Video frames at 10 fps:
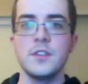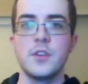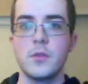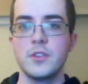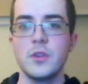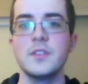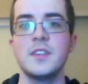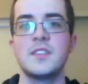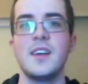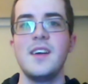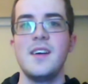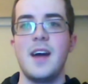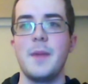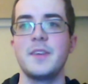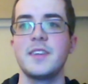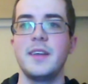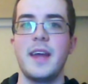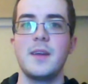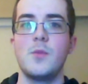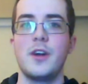So the result is I
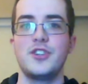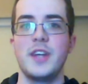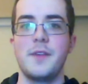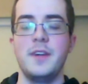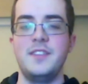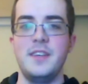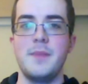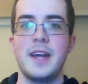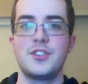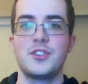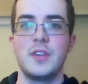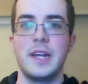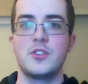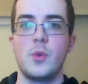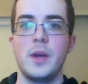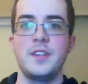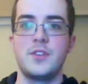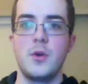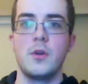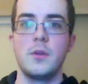basically end up watching every team match like
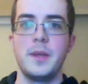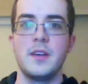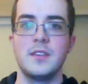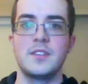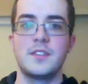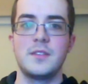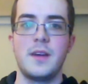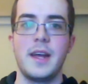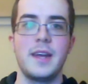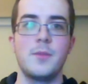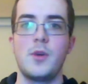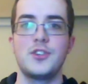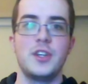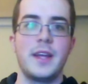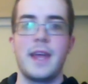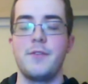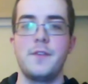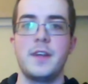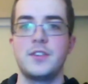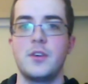twice total, because I end up watching like
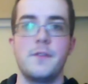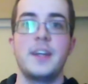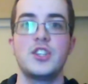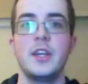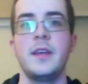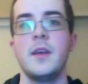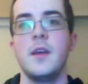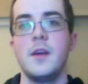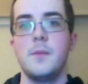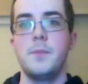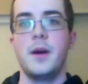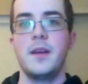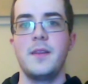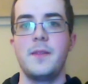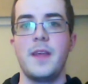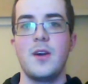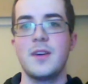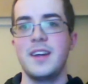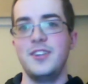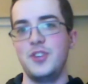every fencer eventually, but they
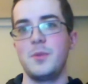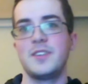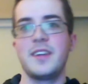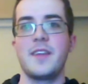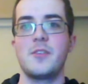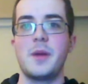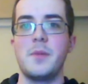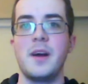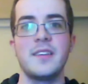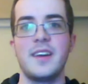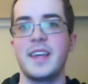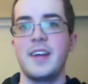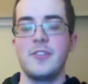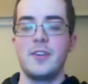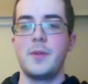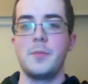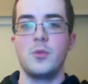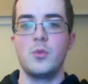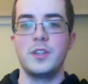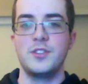all kind of jumbled together in my mind and I can't really
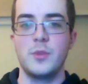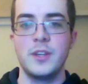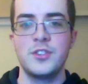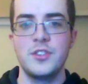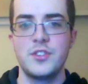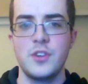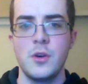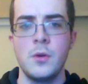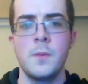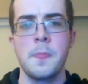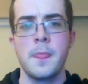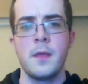remember which is which. So